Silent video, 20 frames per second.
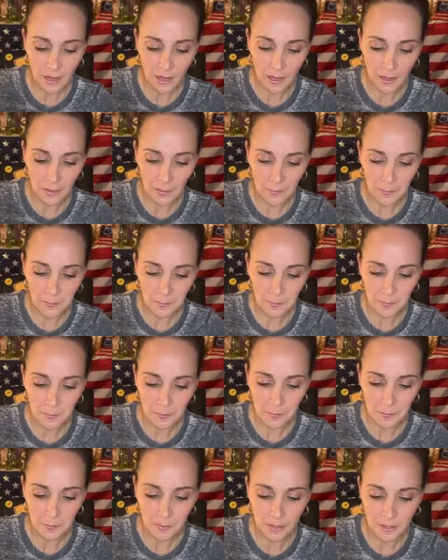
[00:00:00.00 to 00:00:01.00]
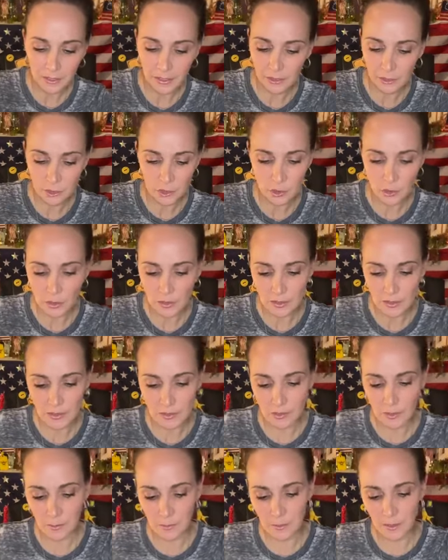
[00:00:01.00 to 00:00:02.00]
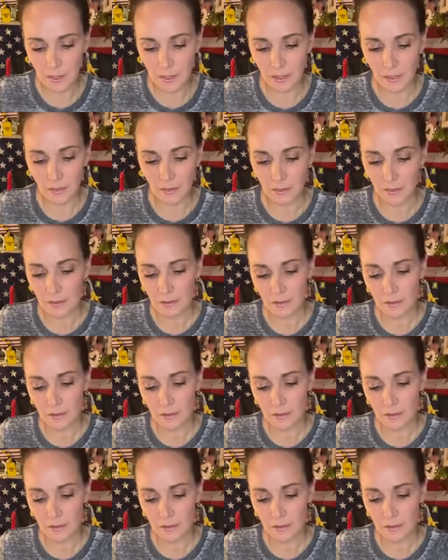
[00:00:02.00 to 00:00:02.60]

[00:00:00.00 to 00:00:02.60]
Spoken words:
But it's just going to be